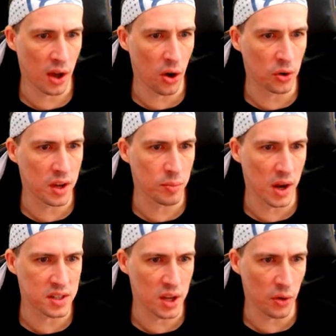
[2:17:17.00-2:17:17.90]
I'll give
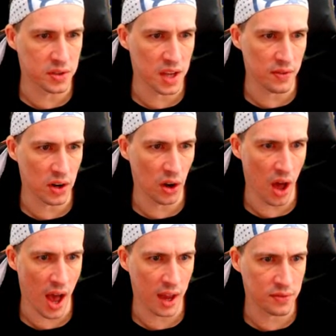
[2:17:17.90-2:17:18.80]
myself 7
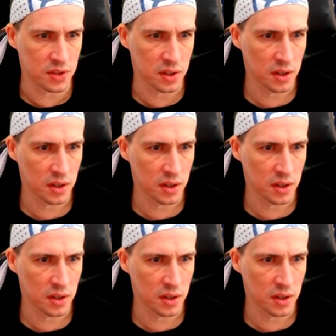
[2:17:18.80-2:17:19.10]
lives.